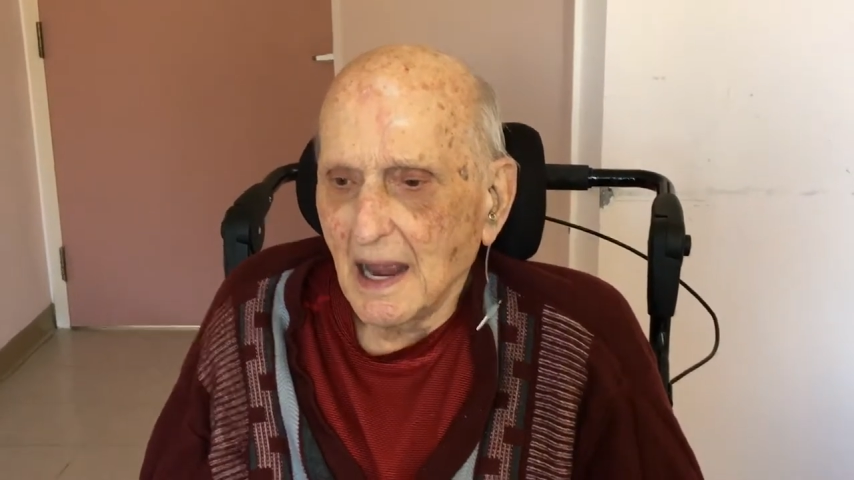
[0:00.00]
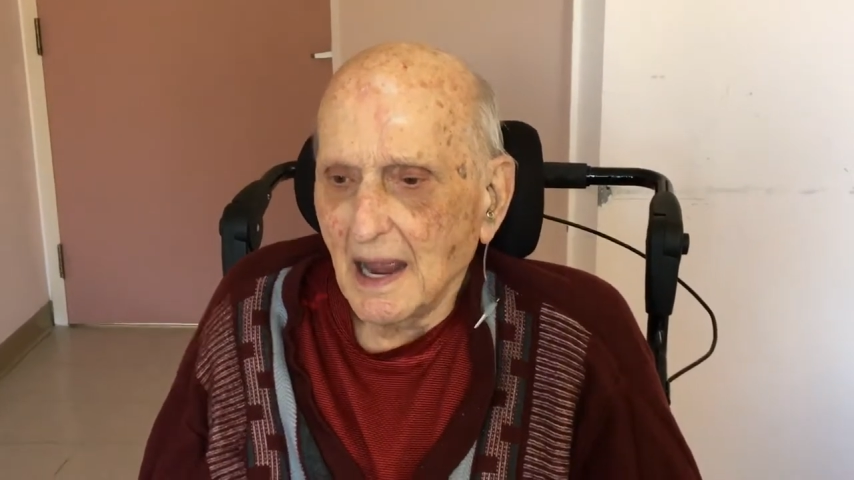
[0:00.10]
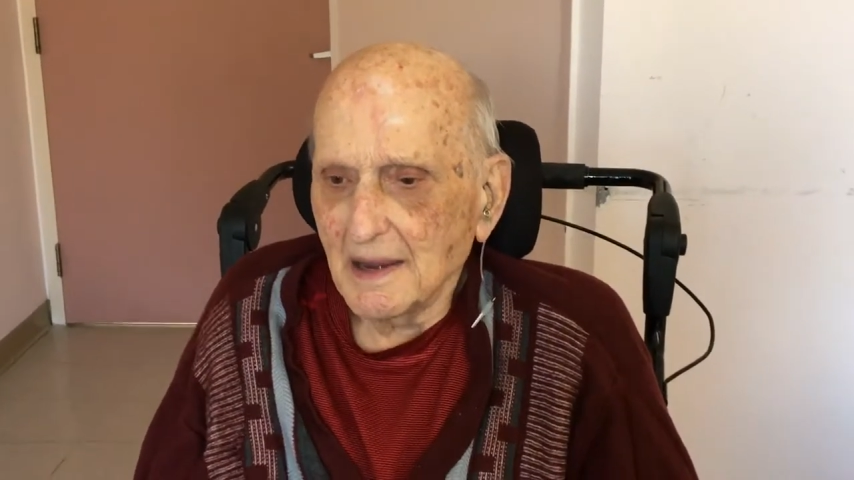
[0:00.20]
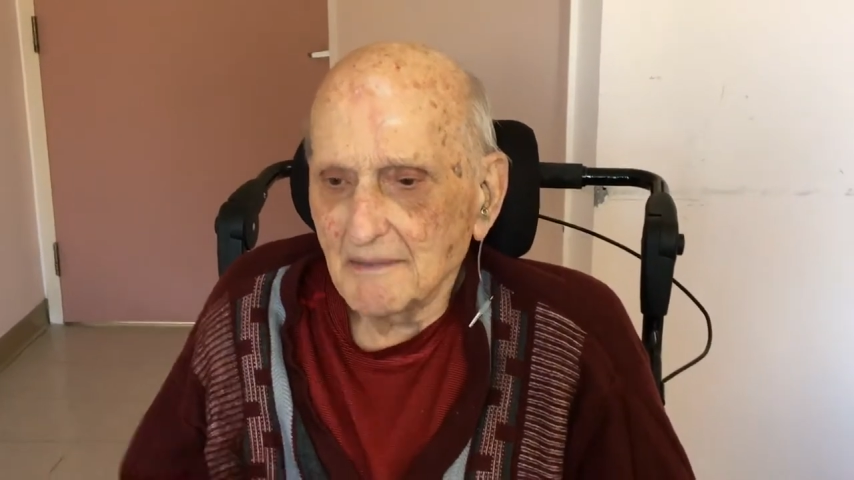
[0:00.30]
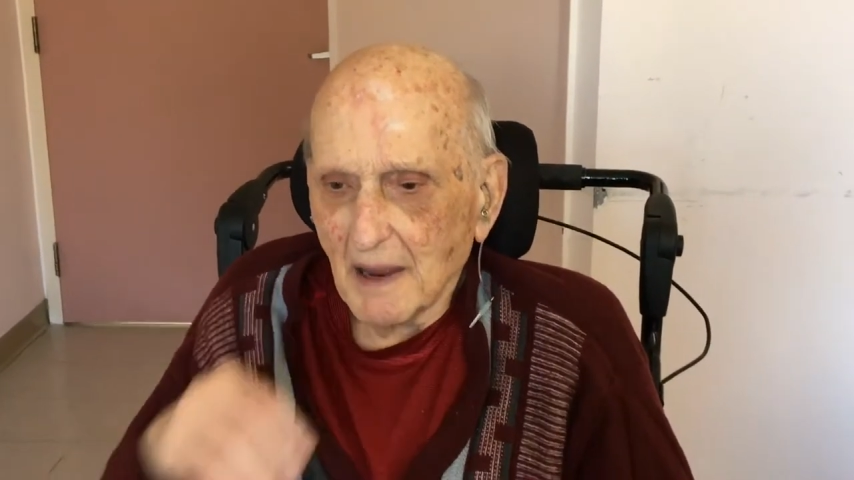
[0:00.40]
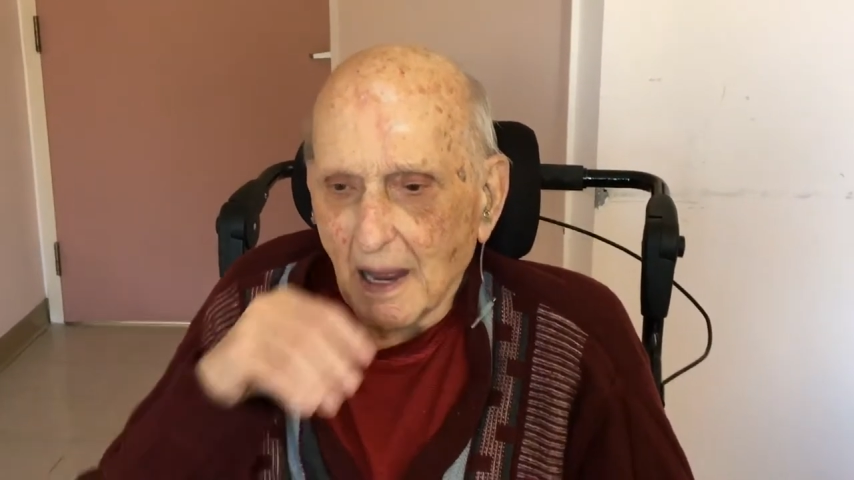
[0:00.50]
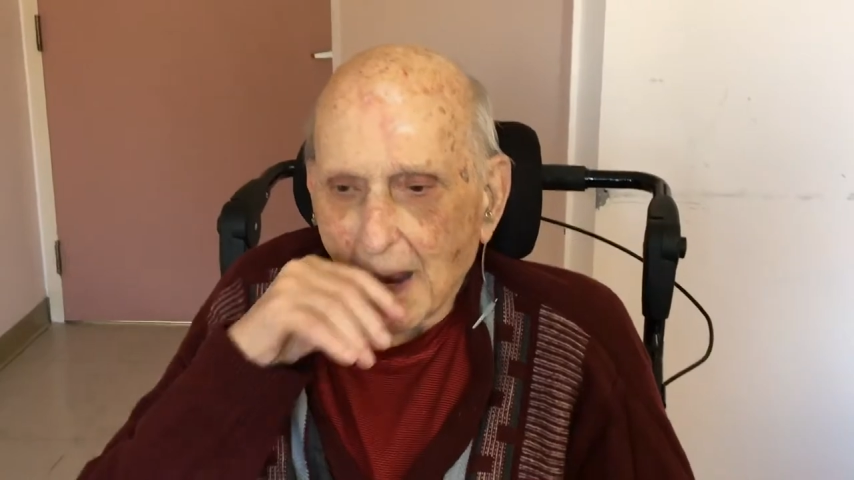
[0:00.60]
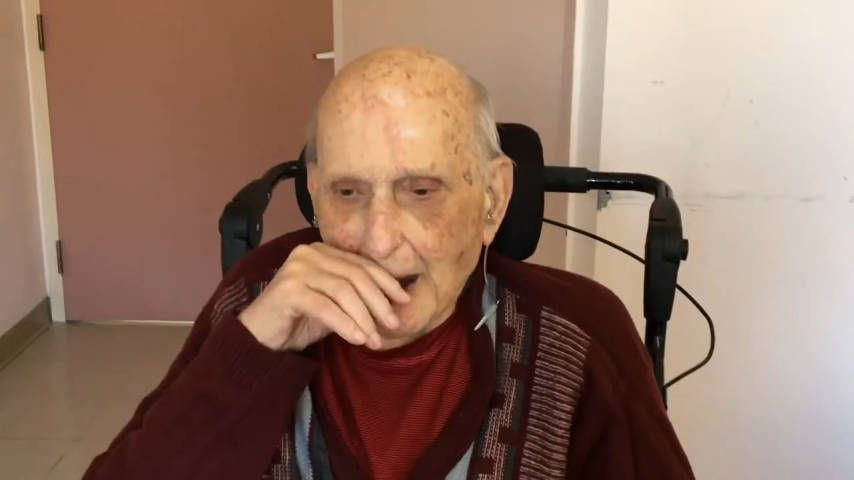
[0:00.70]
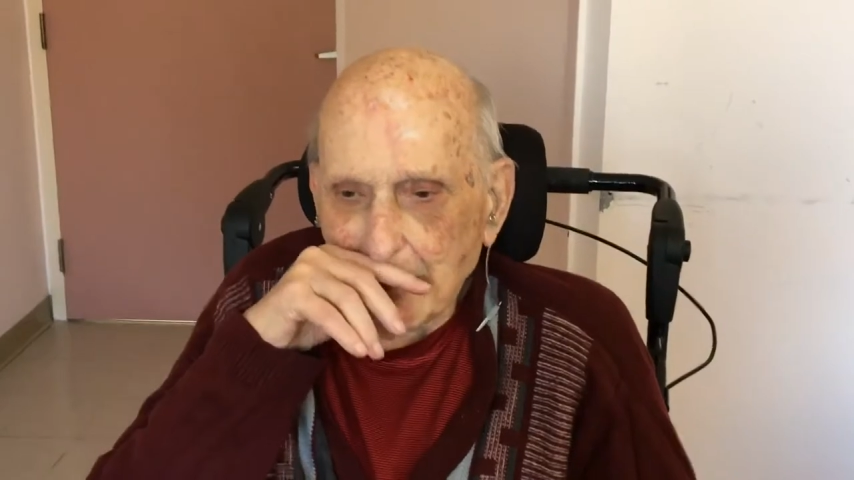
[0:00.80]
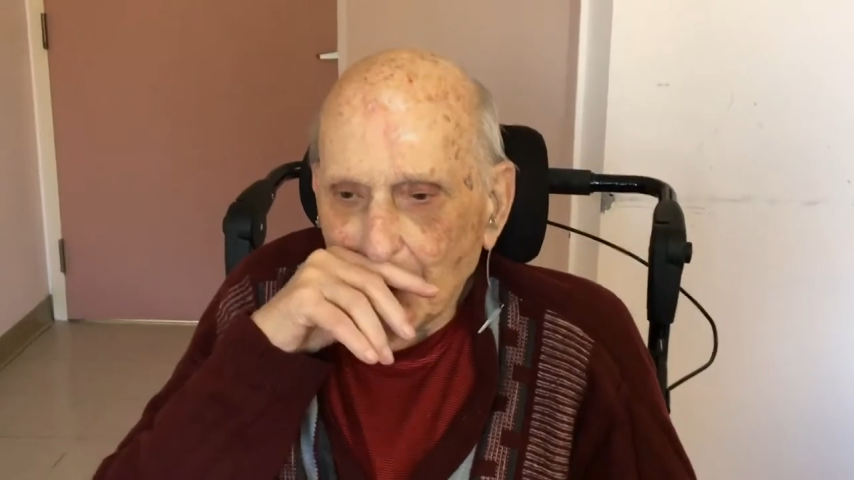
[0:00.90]
and
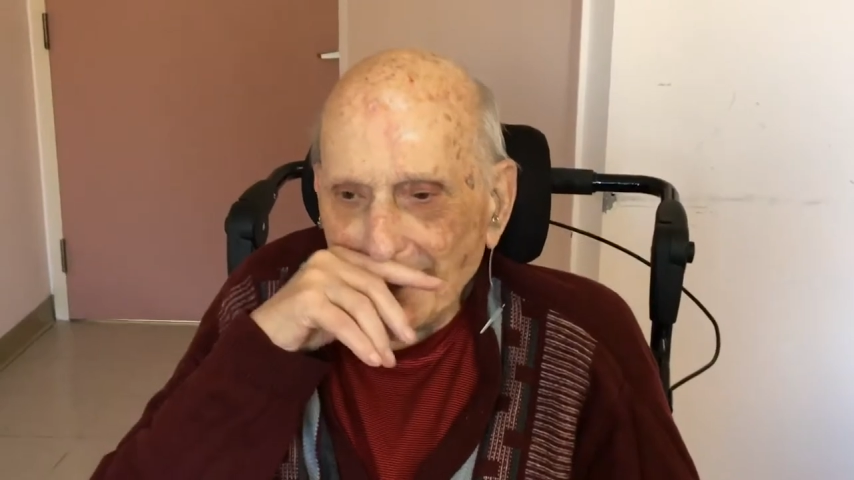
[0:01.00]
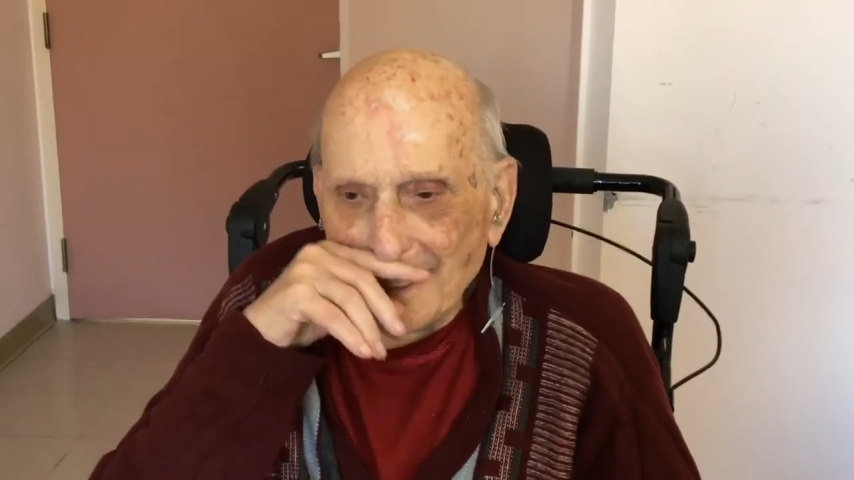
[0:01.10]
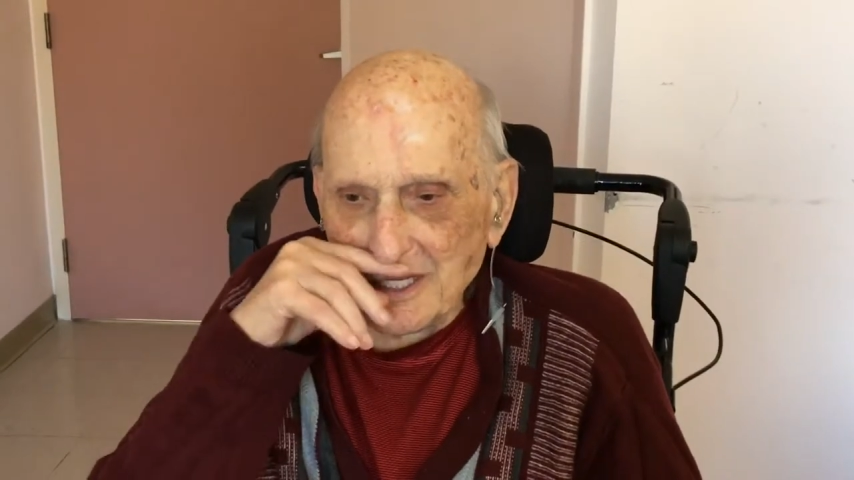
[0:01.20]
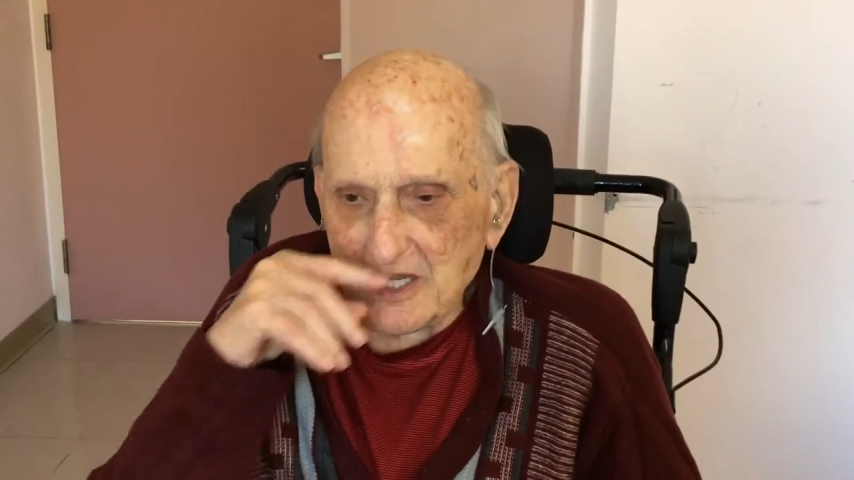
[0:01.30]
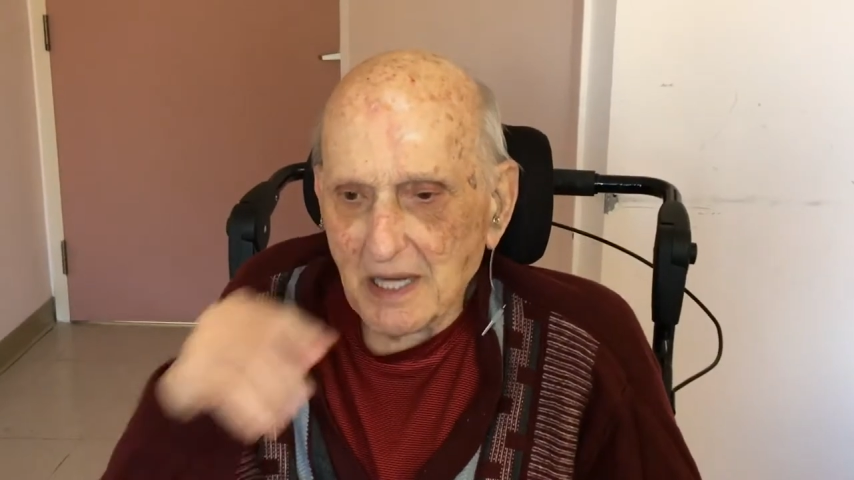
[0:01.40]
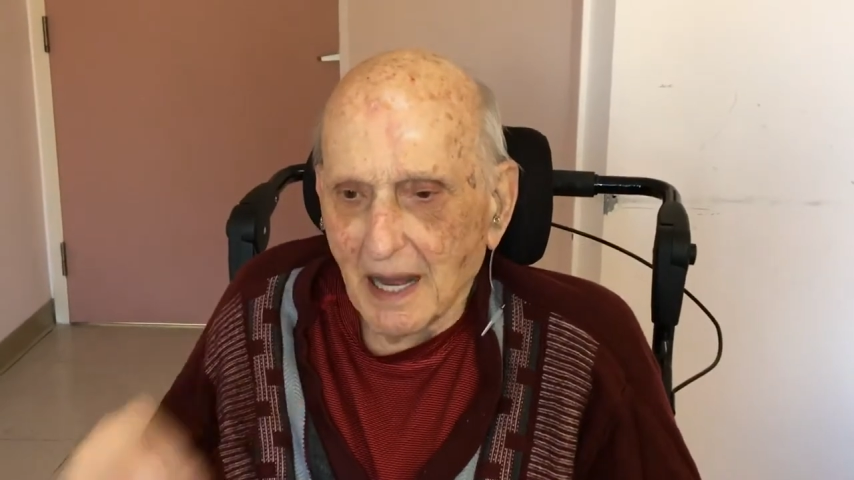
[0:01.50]
I'd be waiting on this